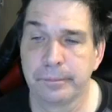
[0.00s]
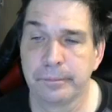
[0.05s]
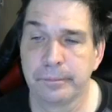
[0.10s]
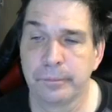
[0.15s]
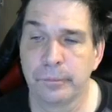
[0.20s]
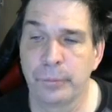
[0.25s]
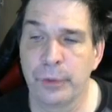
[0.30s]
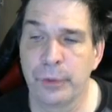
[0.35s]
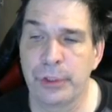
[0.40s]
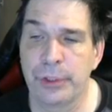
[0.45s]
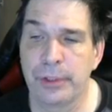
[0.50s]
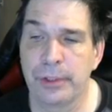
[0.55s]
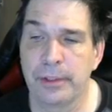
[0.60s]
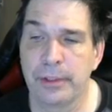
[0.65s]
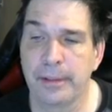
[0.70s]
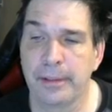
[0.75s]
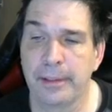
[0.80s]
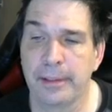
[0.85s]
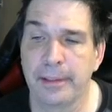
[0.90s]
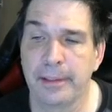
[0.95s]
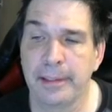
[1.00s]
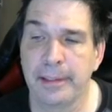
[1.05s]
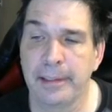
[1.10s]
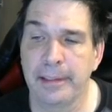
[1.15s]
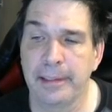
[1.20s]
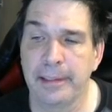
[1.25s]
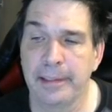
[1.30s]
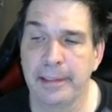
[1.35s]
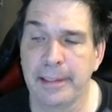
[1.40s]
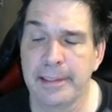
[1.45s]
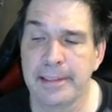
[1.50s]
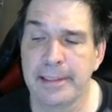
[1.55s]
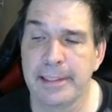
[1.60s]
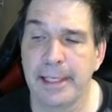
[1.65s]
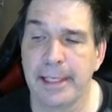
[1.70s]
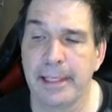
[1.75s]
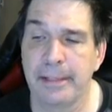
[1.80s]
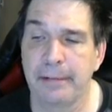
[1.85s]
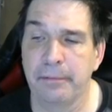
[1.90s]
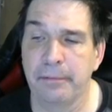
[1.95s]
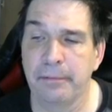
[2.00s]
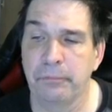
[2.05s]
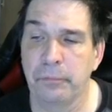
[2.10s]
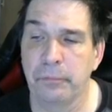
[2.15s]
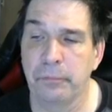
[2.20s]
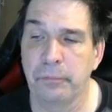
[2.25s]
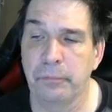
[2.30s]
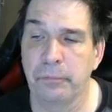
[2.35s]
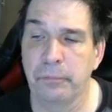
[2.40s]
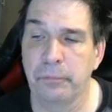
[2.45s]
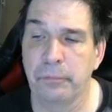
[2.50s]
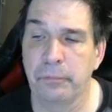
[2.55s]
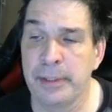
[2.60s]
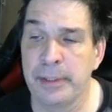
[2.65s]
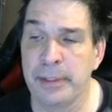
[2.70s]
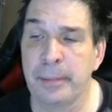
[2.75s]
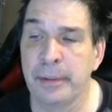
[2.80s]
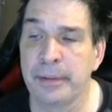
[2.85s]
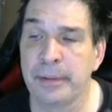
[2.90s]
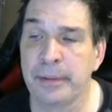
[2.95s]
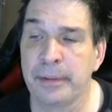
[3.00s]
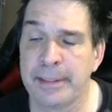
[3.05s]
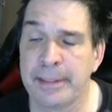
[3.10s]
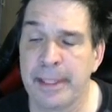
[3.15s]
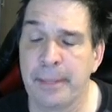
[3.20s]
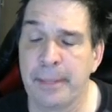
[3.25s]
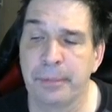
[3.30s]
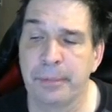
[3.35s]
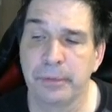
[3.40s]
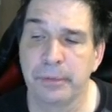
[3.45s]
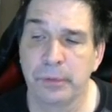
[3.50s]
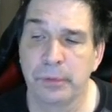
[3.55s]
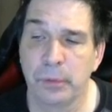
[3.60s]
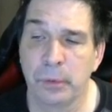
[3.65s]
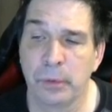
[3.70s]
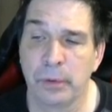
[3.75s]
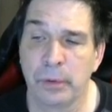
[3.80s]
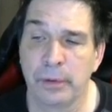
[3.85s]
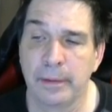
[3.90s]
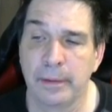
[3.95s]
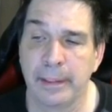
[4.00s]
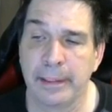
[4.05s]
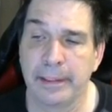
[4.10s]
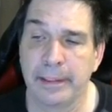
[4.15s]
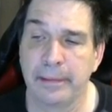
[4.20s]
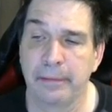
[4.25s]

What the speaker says: which let's say using the belt example, or like